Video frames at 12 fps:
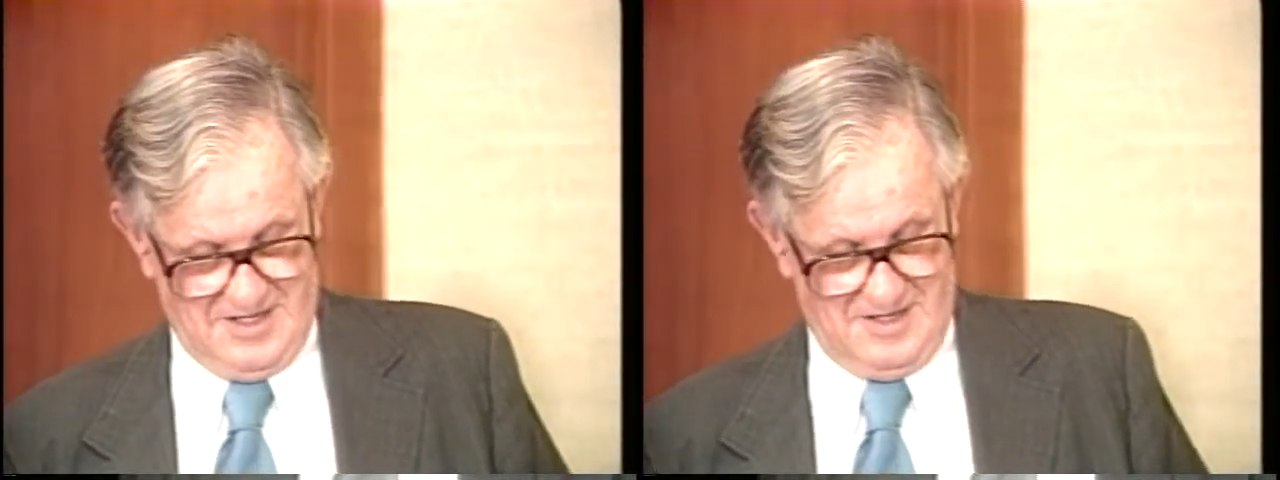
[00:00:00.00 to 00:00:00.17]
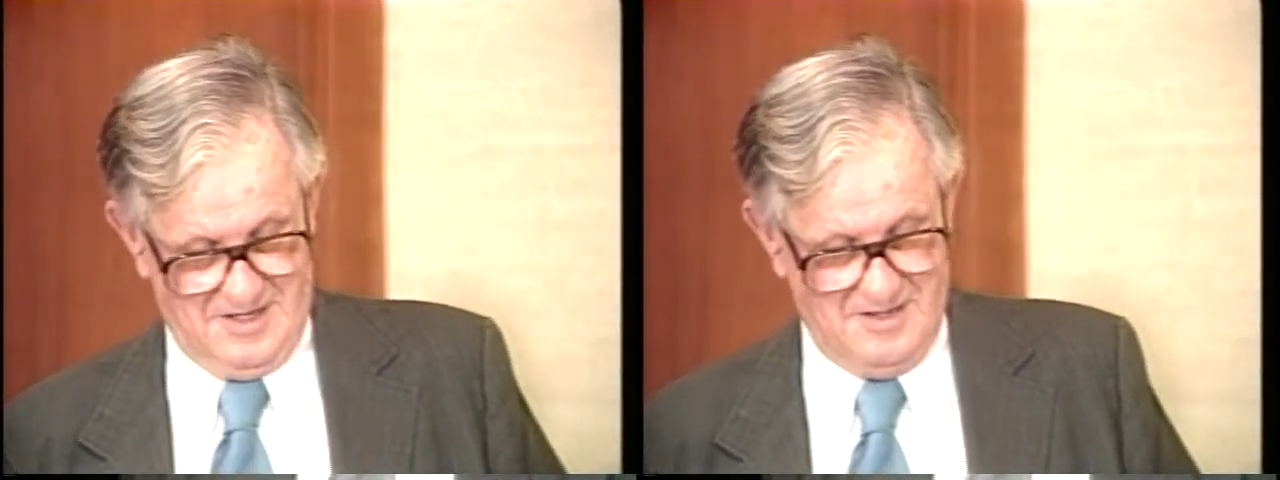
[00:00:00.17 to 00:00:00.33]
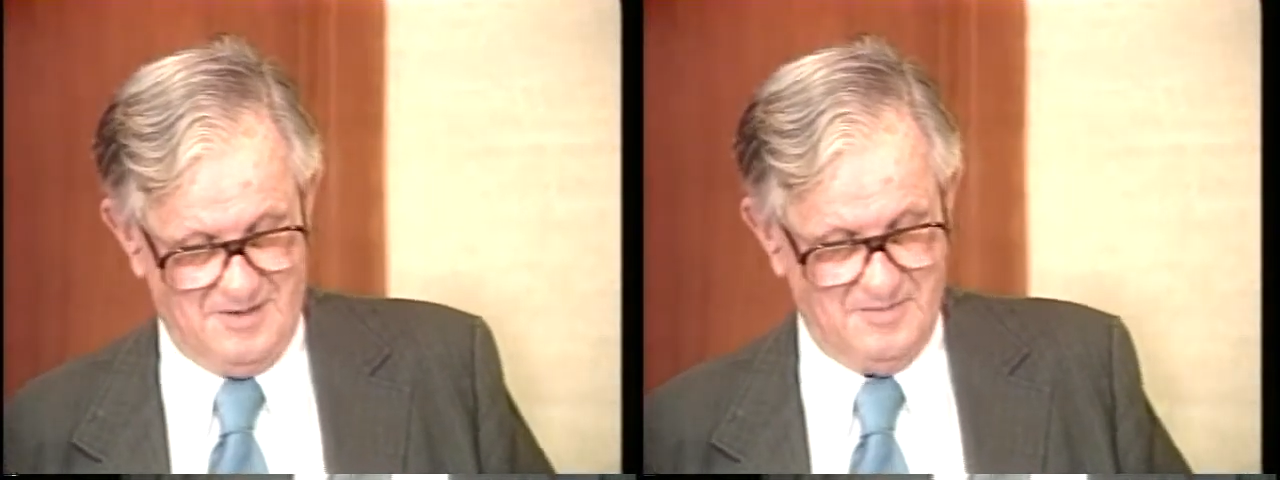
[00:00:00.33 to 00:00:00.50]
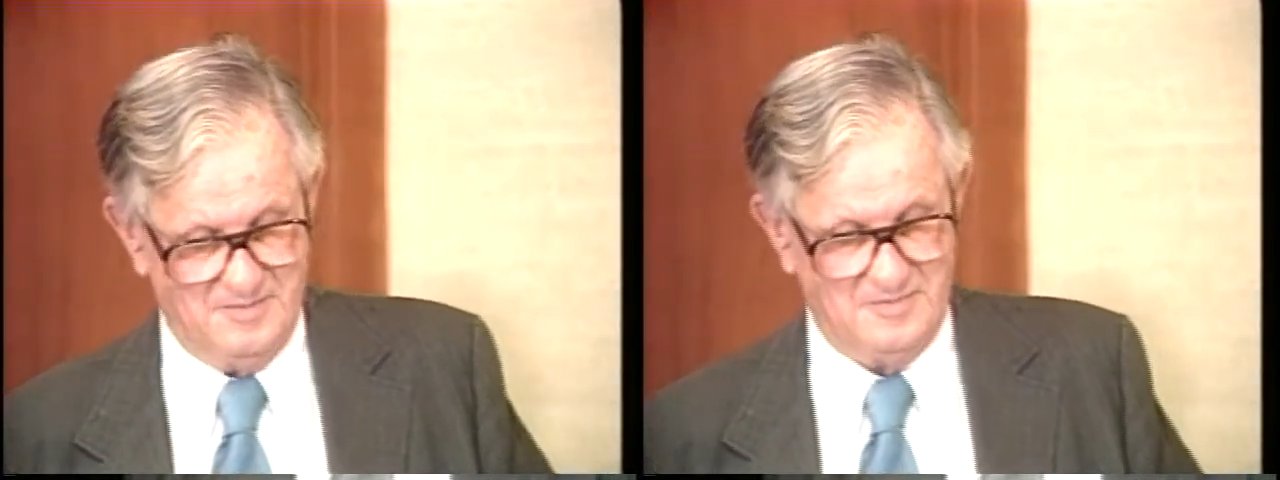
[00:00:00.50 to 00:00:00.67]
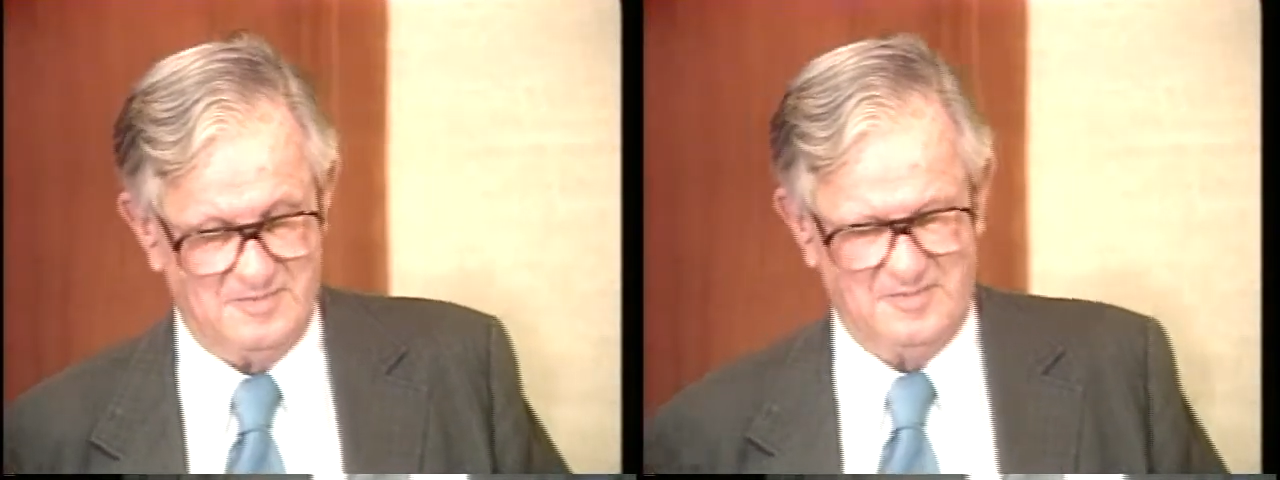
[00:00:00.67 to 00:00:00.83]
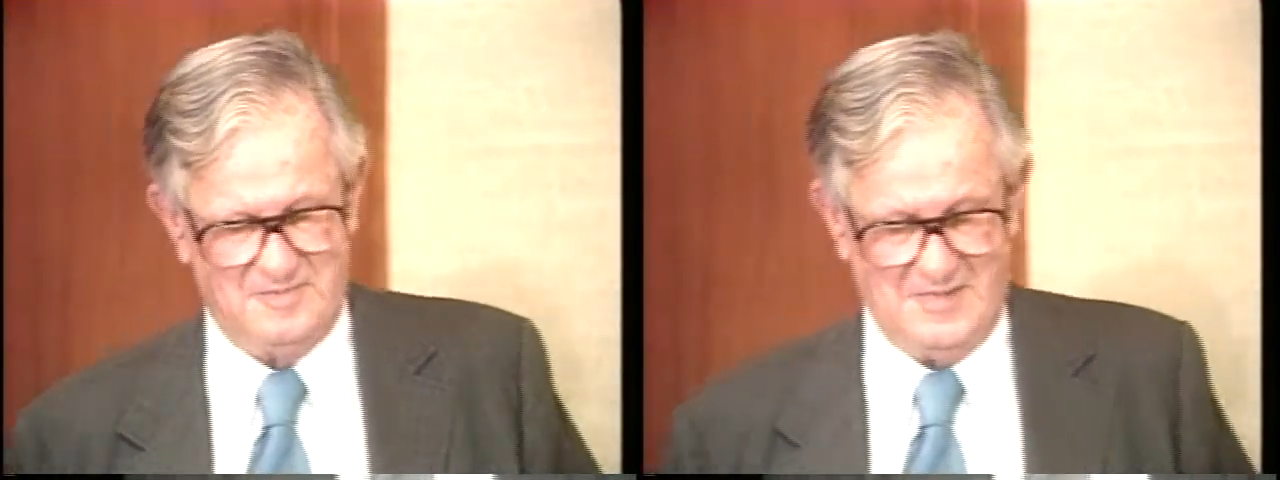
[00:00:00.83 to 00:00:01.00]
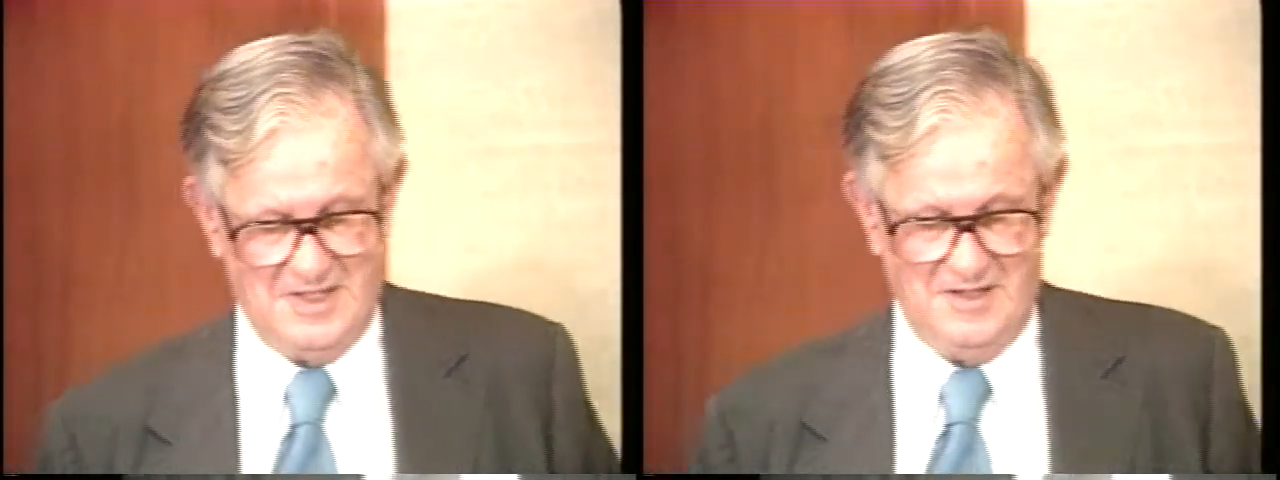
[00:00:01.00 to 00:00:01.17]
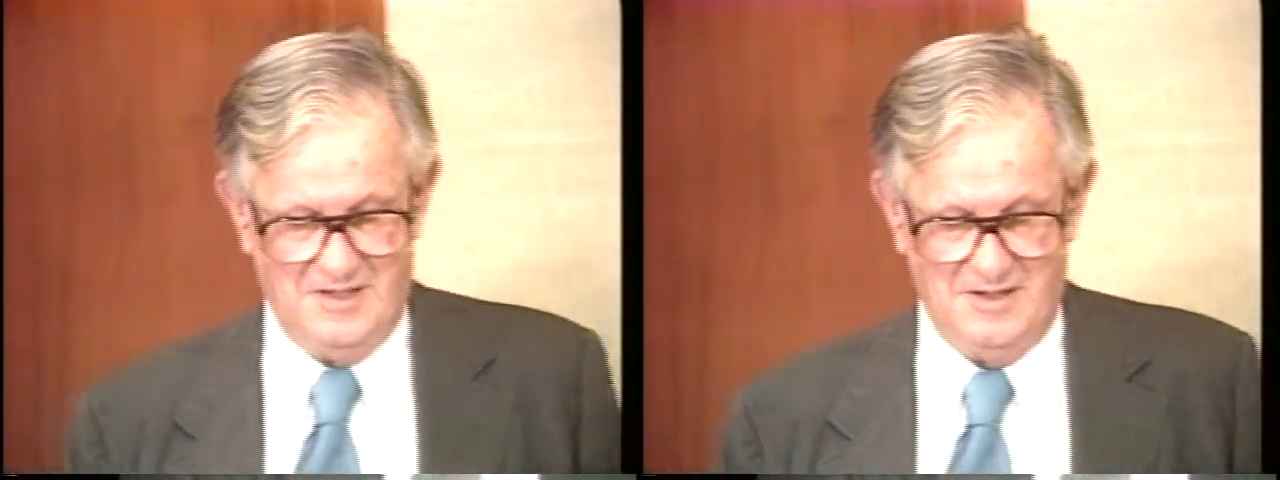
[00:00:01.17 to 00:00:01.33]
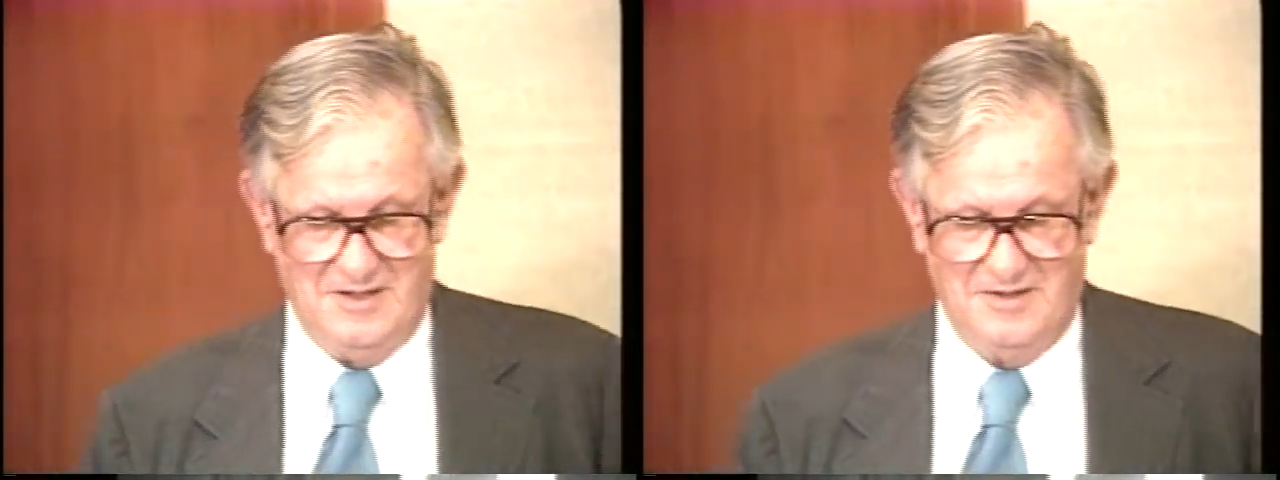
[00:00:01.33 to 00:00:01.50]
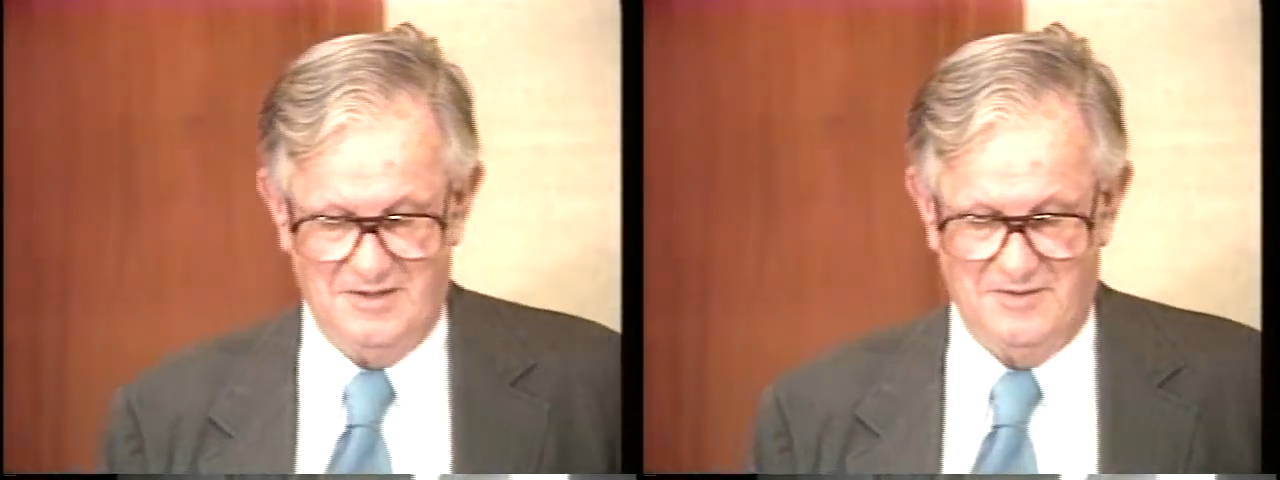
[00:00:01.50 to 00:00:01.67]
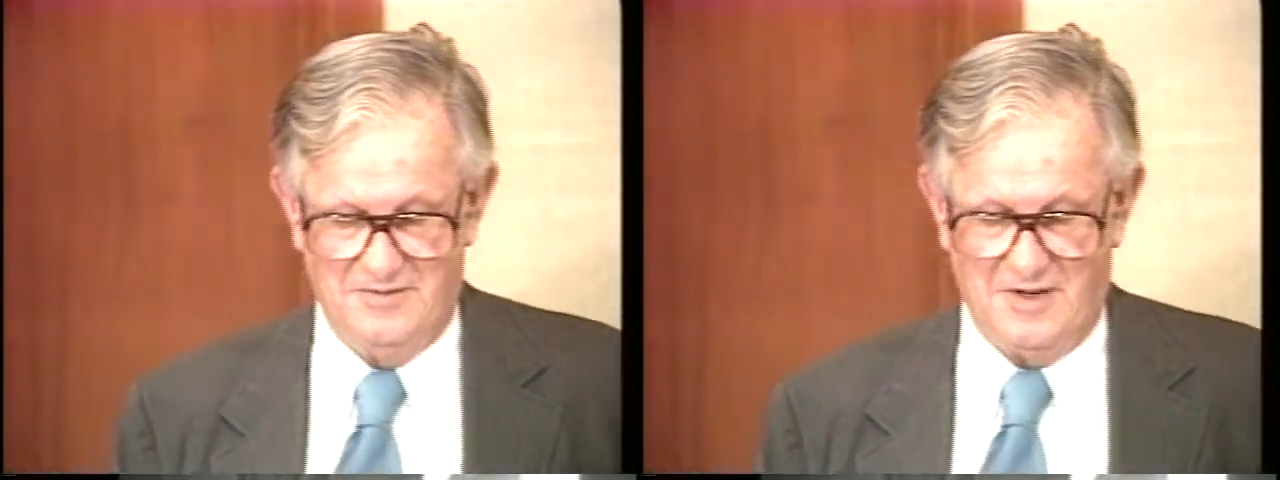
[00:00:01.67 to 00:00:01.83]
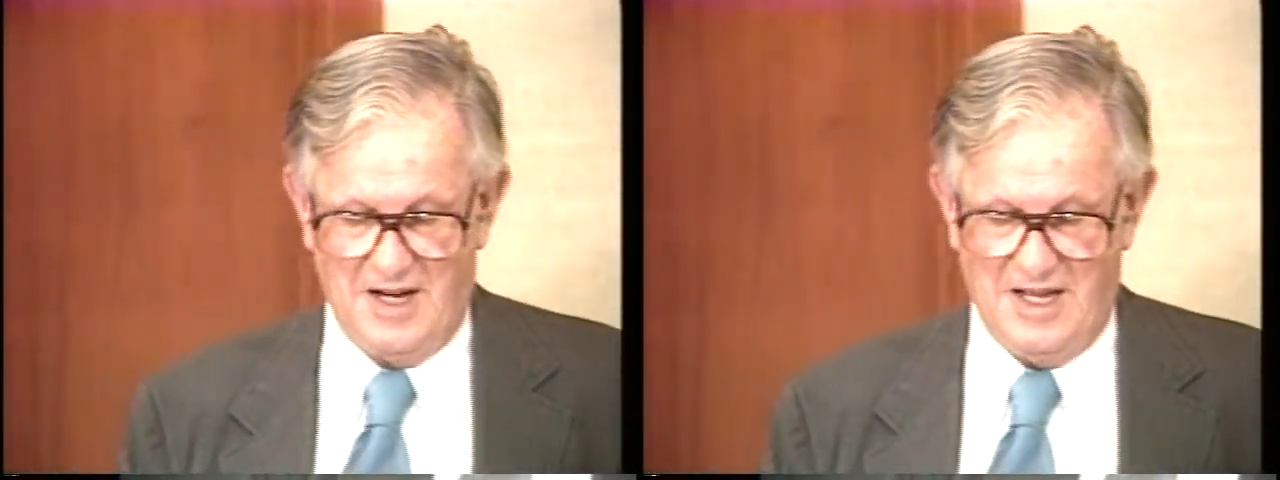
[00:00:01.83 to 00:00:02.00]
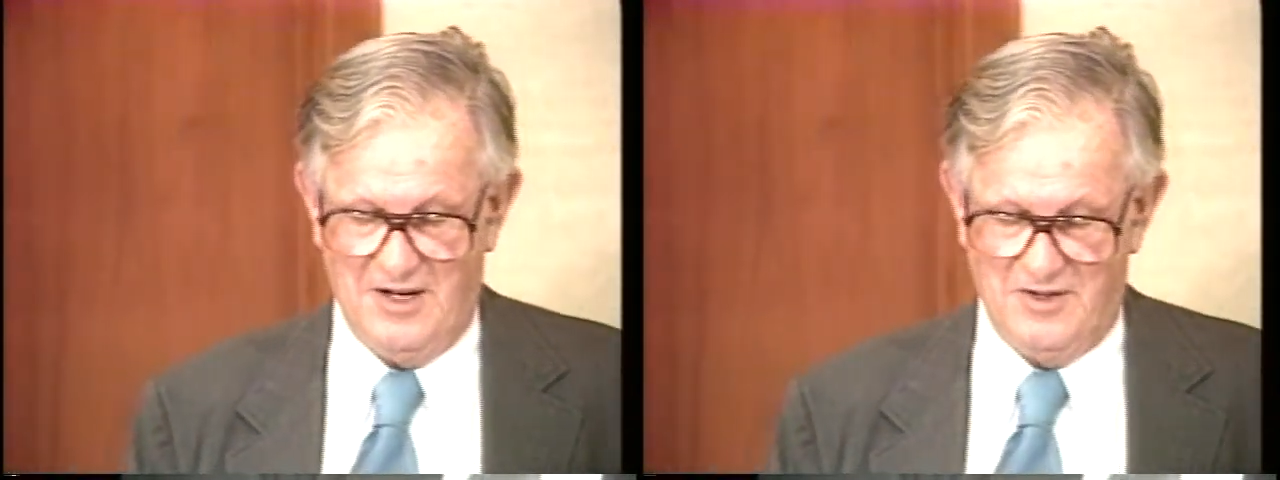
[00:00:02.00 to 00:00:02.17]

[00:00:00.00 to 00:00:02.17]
Fry